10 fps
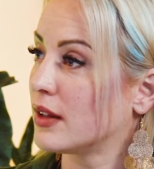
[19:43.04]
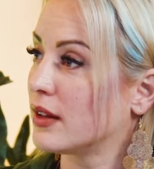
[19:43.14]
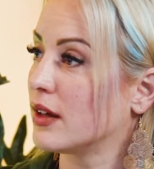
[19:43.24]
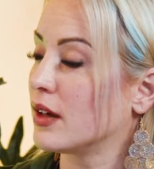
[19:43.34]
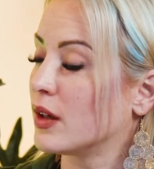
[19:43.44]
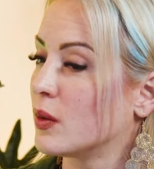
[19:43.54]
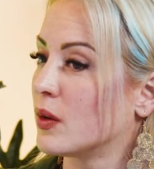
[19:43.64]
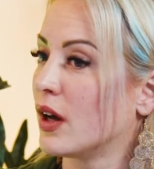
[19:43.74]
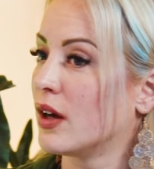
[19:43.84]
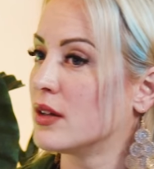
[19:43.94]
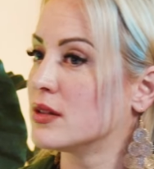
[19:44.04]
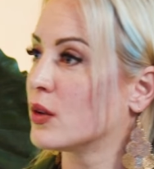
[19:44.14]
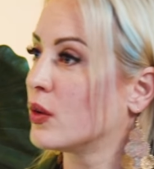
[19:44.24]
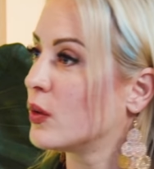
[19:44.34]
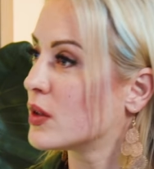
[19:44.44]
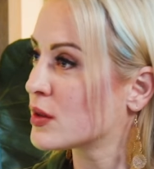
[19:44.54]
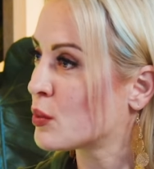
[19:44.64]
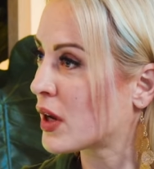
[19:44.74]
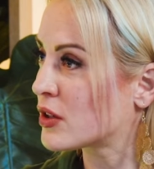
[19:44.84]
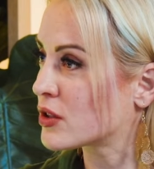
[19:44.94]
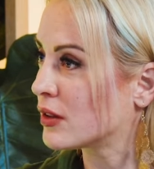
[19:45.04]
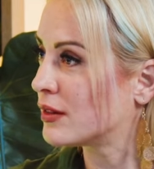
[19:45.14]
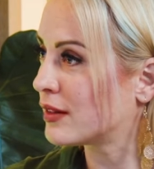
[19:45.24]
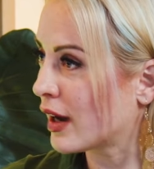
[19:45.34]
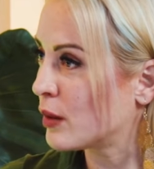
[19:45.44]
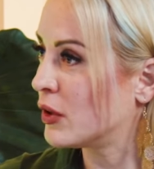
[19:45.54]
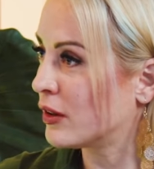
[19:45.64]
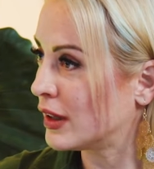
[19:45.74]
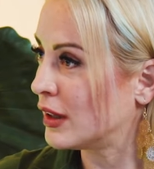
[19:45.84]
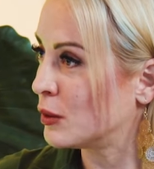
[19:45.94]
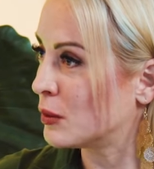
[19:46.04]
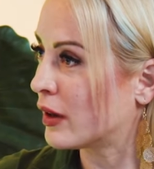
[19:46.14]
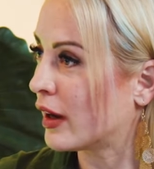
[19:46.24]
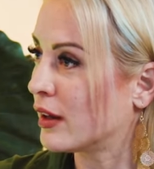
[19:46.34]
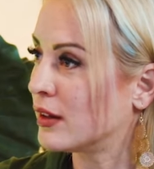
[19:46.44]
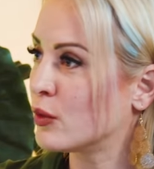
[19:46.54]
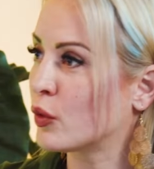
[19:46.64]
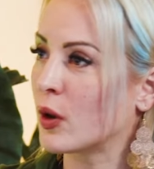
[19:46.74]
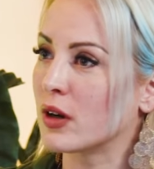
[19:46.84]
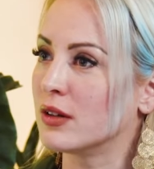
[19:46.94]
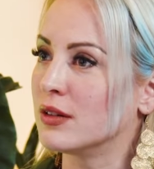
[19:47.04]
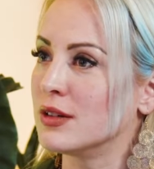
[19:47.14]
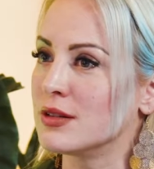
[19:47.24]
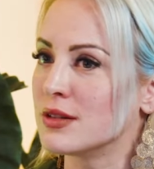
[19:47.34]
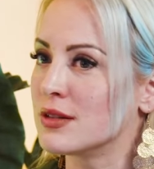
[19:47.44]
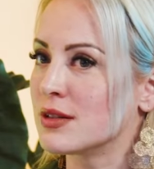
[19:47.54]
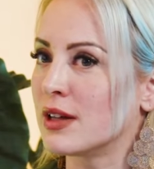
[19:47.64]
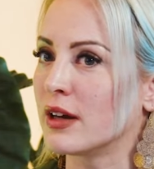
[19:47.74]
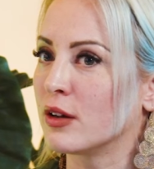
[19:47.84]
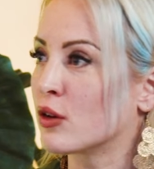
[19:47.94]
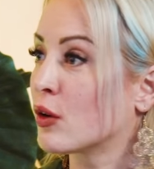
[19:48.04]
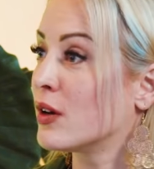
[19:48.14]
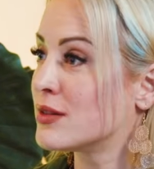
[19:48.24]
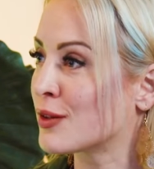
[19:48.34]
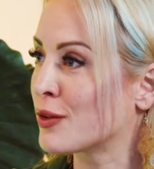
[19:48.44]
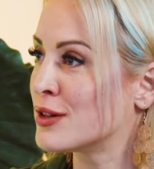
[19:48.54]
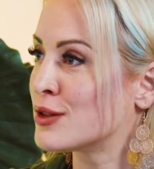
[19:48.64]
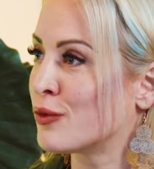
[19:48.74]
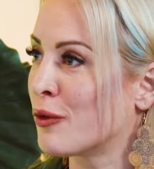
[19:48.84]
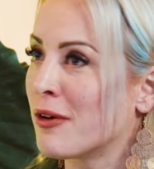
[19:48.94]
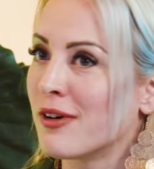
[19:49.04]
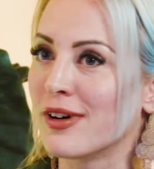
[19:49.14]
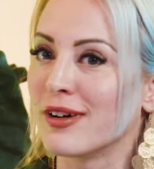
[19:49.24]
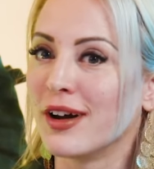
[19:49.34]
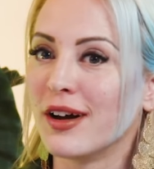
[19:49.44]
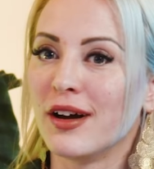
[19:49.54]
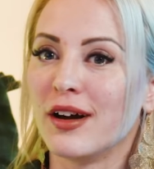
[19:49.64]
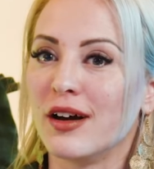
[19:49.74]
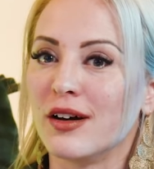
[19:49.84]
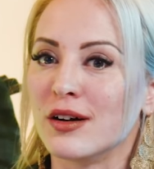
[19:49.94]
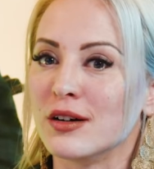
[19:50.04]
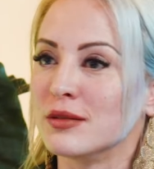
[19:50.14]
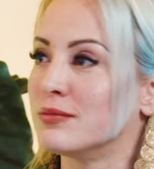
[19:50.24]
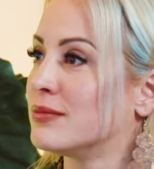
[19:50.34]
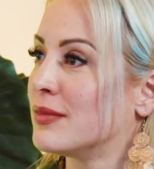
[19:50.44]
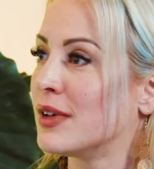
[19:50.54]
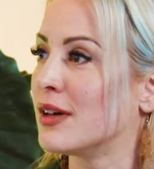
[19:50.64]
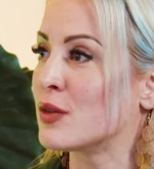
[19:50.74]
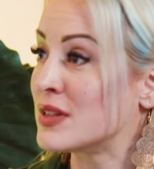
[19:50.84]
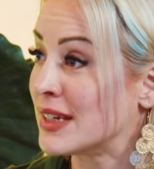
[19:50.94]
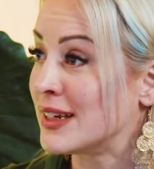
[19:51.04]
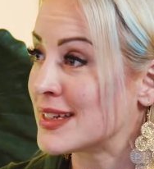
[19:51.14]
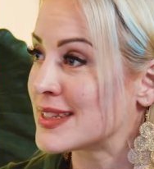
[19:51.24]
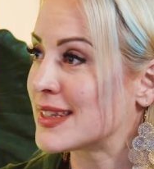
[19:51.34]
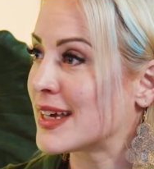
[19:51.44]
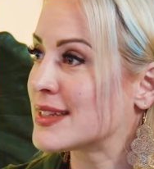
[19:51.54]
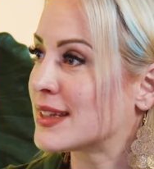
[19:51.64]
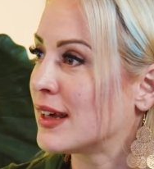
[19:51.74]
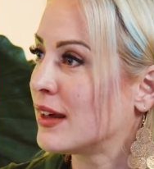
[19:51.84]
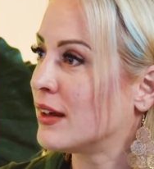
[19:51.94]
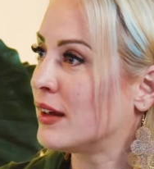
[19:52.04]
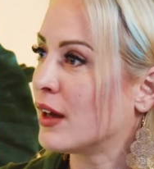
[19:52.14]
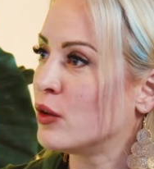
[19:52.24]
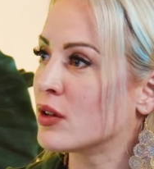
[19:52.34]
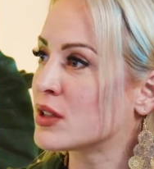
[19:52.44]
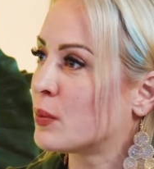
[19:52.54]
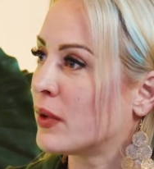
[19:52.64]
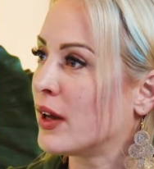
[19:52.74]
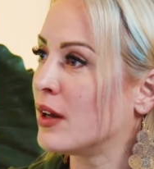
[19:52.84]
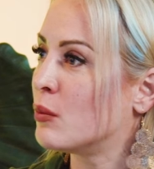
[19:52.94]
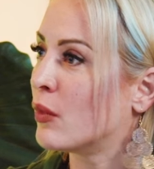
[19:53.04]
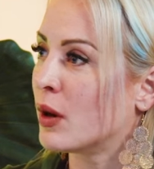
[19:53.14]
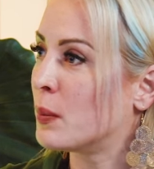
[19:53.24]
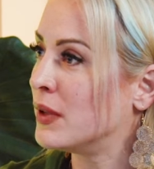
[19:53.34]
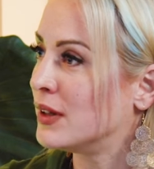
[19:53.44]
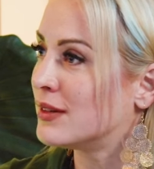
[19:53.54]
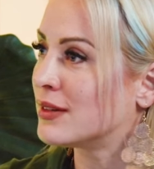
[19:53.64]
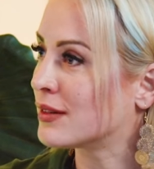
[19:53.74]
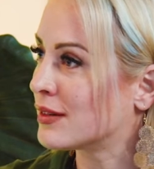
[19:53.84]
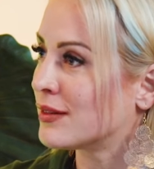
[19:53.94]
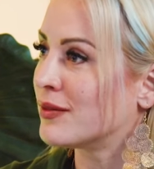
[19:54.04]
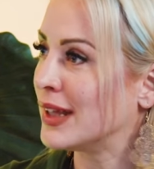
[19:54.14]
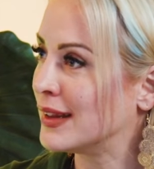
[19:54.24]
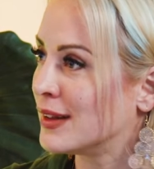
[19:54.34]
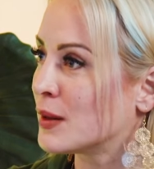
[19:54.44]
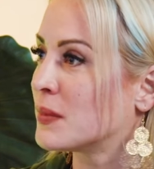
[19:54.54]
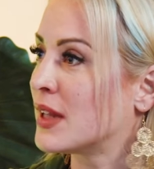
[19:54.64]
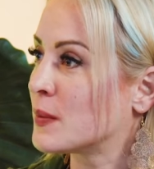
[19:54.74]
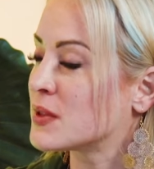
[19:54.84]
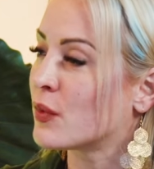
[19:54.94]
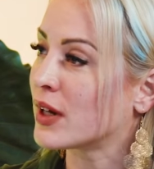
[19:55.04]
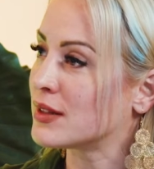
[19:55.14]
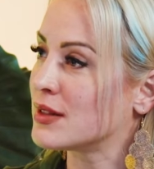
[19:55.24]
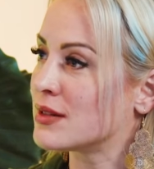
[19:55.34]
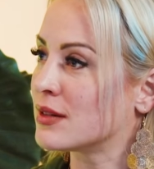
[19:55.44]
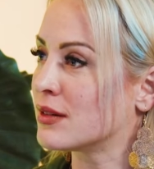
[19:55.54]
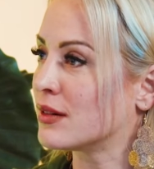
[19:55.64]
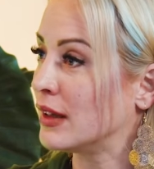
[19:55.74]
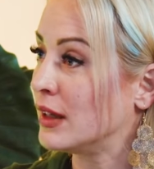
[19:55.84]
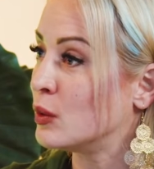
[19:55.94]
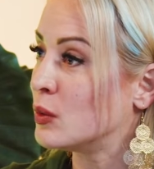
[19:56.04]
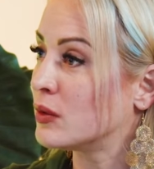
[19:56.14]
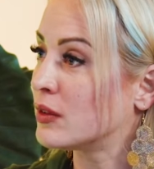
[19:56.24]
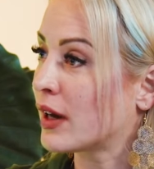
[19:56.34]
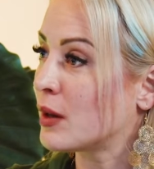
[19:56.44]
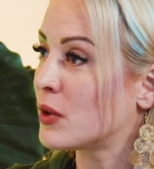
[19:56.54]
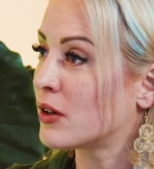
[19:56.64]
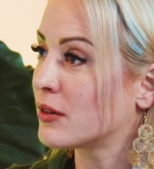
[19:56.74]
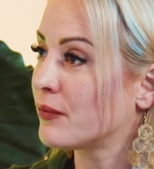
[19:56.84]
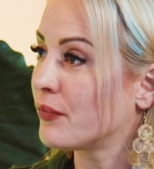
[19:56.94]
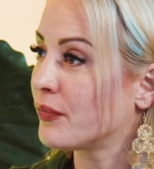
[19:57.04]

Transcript: Thank you. So you also mentioned TIBER-EU, and I've heard that this is like a Rolls-Royce for resilience testing. Can you explain a bit in depth what is EU TIBER?